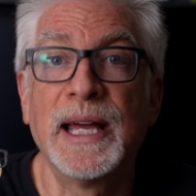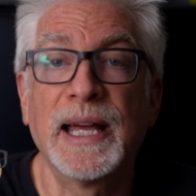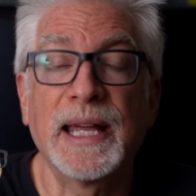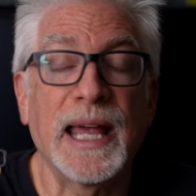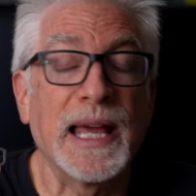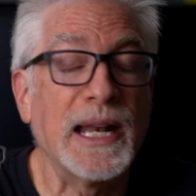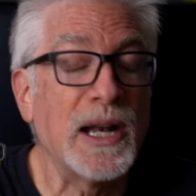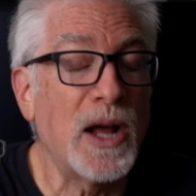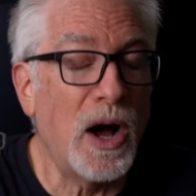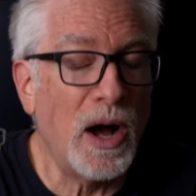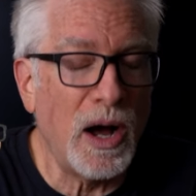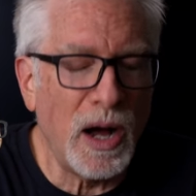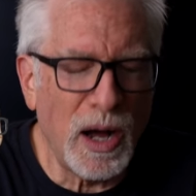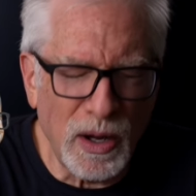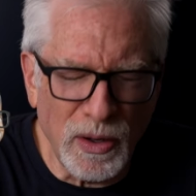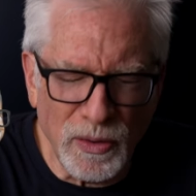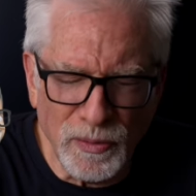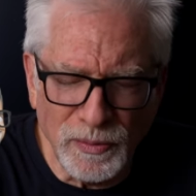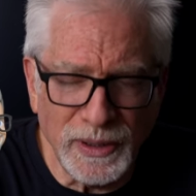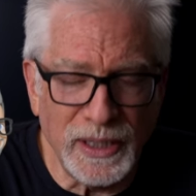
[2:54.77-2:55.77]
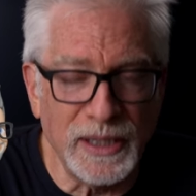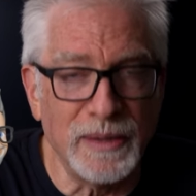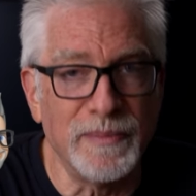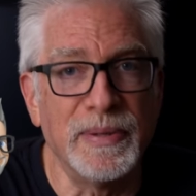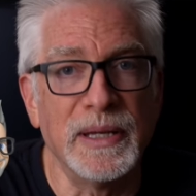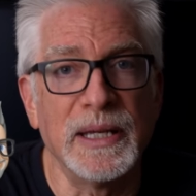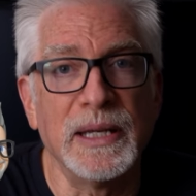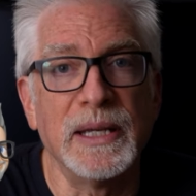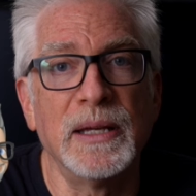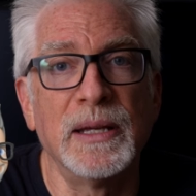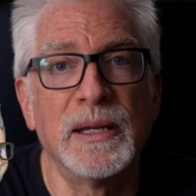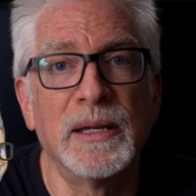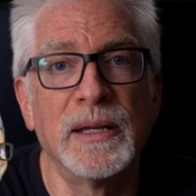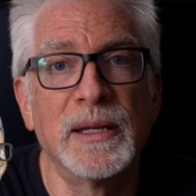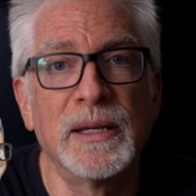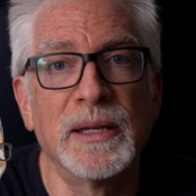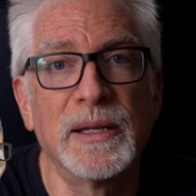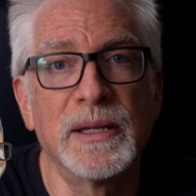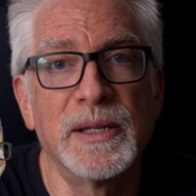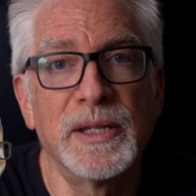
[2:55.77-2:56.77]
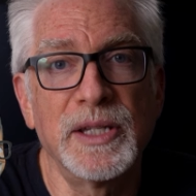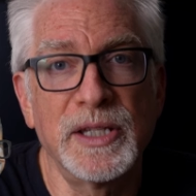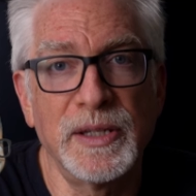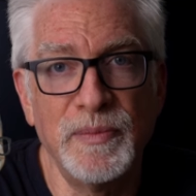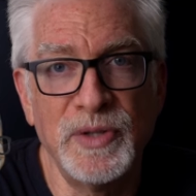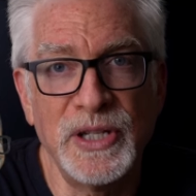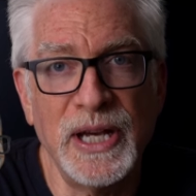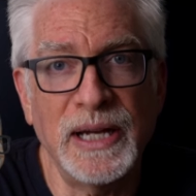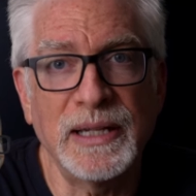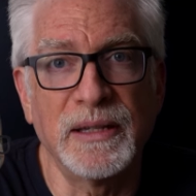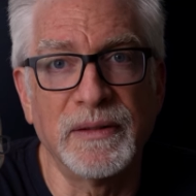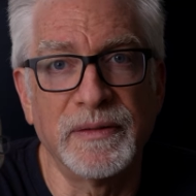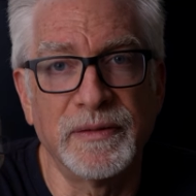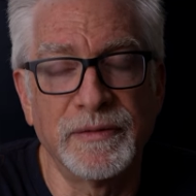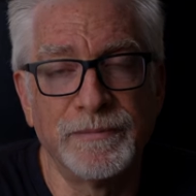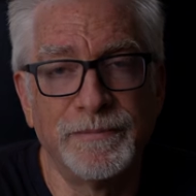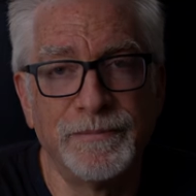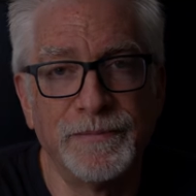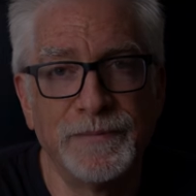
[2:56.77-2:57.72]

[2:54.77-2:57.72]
can only be subjective.